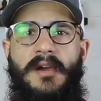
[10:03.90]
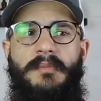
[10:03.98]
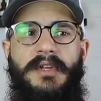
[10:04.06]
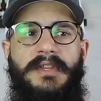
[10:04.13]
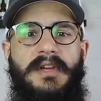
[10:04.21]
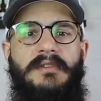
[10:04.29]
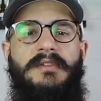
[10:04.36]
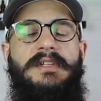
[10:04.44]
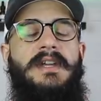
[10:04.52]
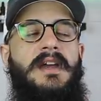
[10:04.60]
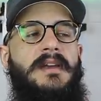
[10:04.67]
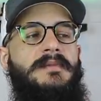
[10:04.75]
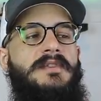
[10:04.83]
But there was
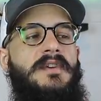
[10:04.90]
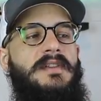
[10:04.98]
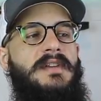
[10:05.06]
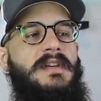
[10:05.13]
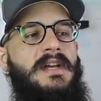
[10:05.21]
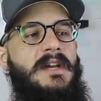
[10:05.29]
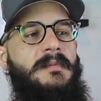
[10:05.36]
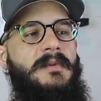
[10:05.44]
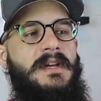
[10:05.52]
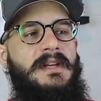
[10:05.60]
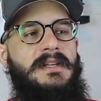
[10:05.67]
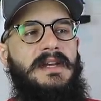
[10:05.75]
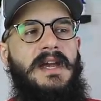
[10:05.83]
times throughout the day I'm
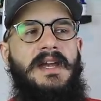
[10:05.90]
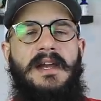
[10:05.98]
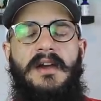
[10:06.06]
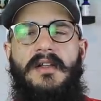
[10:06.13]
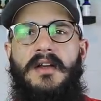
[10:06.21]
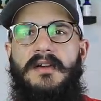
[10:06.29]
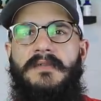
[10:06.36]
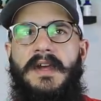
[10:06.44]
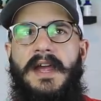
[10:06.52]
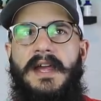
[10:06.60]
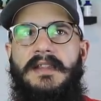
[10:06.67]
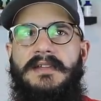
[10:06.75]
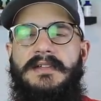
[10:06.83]
like, dang, how long have I
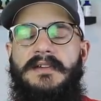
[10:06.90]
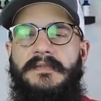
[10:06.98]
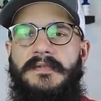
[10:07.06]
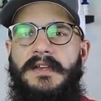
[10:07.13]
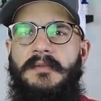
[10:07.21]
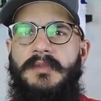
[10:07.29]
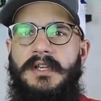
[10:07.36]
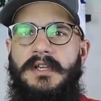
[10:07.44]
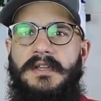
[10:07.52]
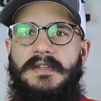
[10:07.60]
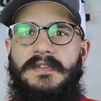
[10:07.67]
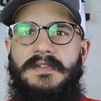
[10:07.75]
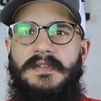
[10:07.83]
had this stuff in?
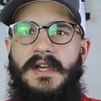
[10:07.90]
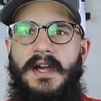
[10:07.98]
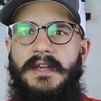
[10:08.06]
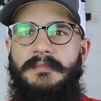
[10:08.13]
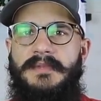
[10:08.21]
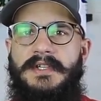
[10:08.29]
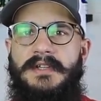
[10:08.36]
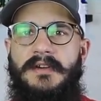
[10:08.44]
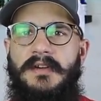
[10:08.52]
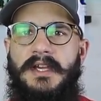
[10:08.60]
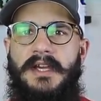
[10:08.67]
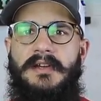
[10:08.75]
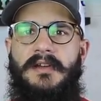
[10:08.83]
Because I'm still
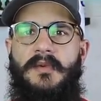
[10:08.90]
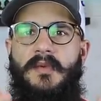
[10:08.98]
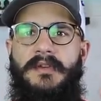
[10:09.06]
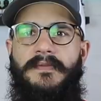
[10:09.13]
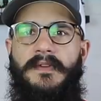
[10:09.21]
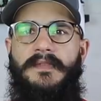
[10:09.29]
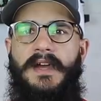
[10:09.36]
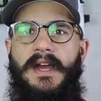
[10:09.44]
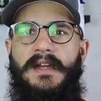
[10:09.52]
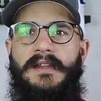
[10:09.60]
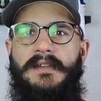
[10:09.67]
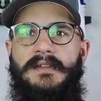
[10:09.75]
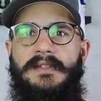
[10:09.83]
getting a whiff of
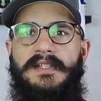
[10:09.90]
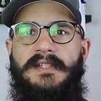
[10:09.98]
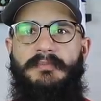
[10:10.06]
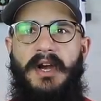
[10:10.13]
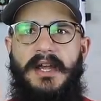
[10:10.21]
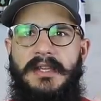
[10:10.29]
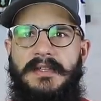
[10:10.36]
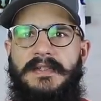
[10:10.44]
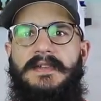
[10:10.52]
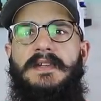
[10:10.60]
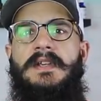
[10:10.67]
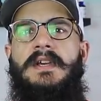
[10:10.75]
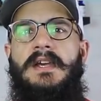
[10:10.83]
that
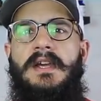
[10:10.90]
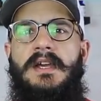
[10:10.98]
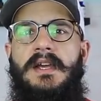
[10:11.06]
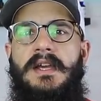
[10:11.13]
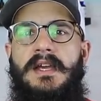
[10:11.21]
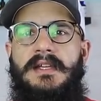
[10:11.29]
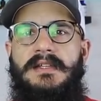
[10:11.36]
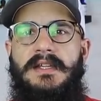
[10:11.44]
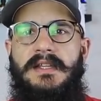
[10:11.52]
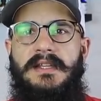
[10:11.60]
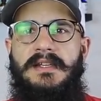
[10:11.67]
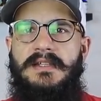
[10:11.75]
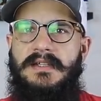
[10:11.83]
spice. And I was
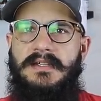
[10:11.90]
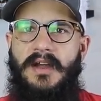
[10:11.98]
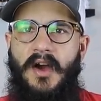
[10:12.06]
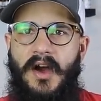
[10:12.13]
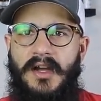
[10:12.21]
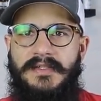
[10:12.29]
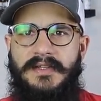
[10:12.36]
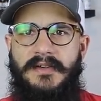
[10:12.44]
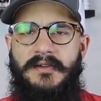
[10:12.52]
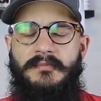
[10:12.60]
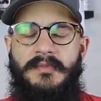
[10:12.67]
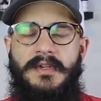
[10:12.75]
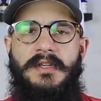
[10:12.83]
like, this is
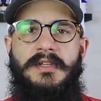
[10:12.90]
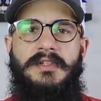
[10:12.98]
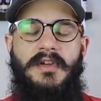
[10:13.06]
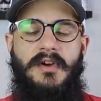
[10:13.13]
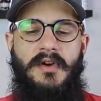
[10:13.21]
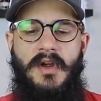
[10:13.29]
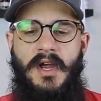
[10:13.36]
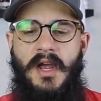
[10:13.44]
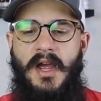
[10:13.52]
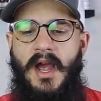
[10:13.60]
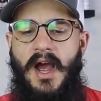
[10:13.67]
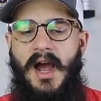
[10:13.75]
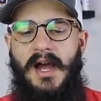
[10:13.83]
awesome. So
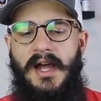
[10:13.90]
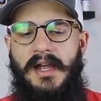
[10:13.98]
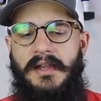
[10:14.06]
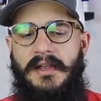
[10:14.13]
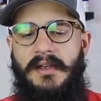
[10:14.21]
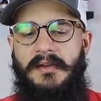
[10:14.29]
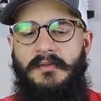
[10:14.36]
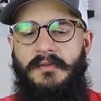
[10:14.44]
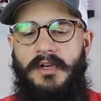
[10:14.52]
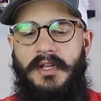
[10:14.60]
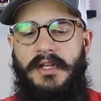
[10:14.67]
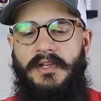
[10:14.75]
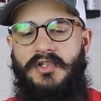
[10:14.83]
I
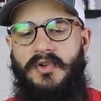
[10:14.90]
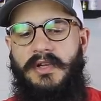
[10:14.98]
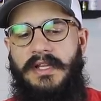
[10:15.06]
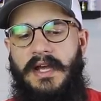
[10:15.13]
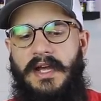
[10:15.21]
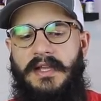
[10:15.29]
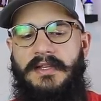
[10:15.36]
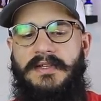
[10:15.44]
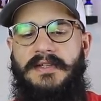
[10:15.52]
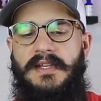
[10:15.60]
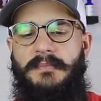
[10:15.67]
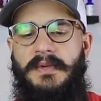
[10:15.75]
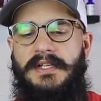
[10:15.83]
really enjoyed that. The
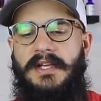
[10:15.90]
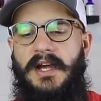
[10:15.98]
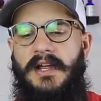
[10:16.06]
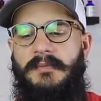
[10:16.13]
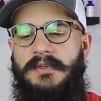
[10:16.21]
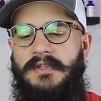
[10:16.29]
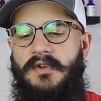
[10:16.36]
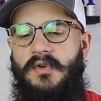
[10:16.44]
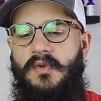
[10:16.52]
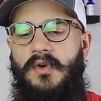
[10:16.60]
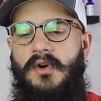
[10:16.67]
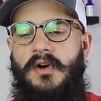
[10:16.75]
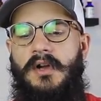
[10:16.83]
sleepy time is
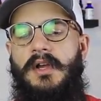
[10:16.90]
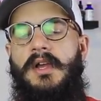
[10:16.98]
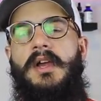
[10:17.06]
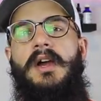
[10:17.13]
cool.